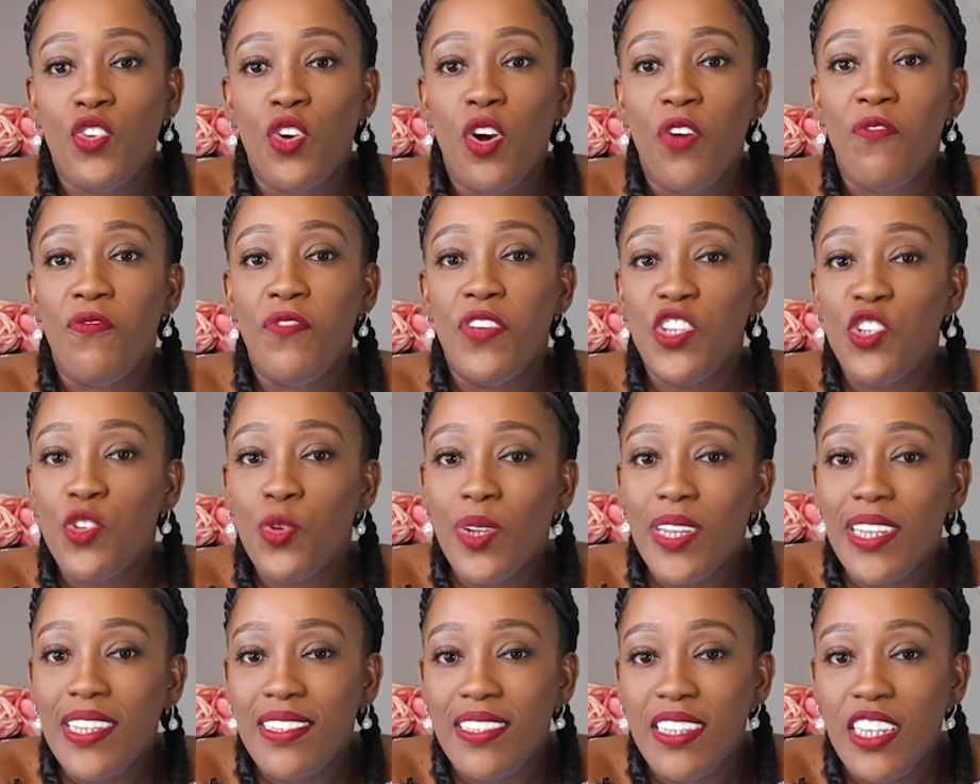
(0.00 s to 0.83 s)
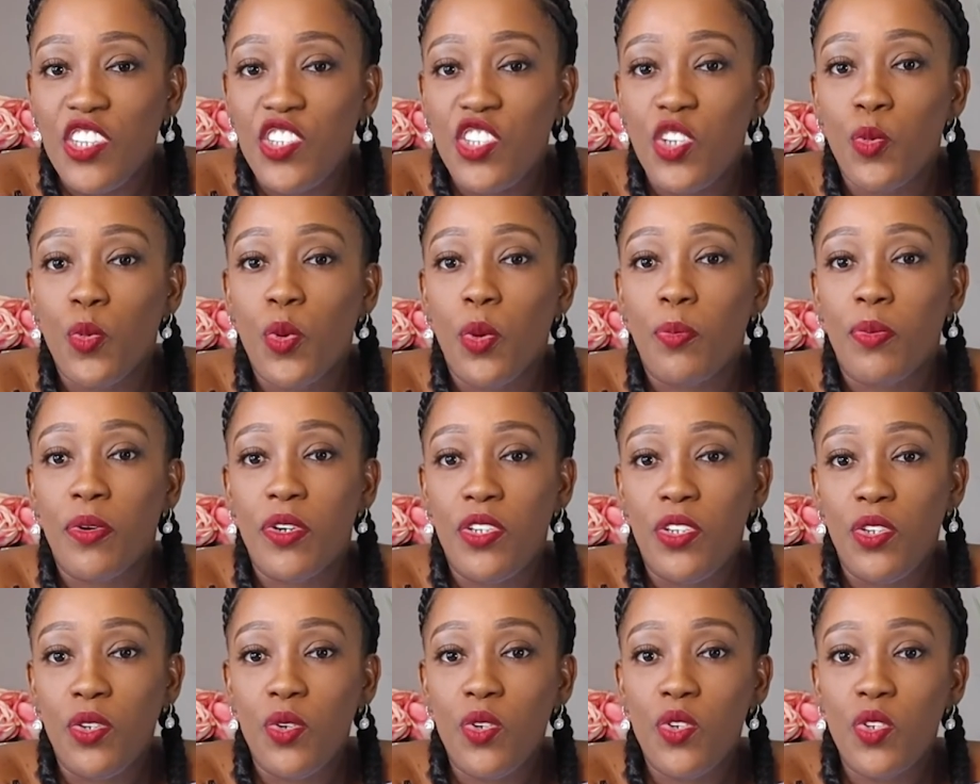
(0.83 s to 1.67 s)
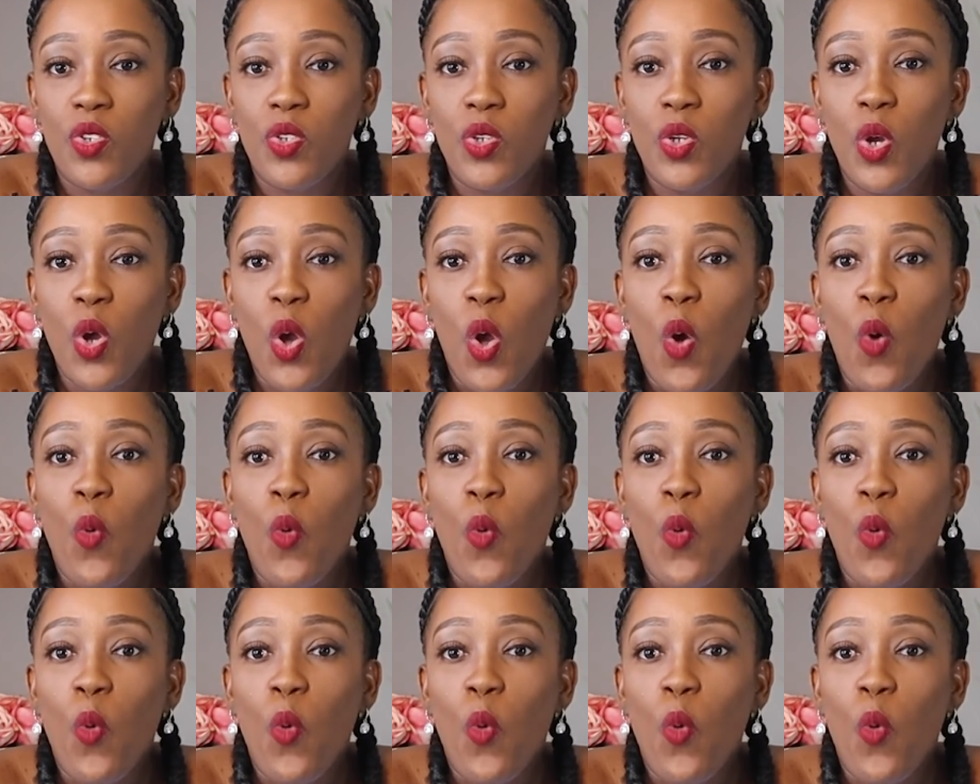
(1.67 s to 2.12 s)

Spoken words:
your visualization will produce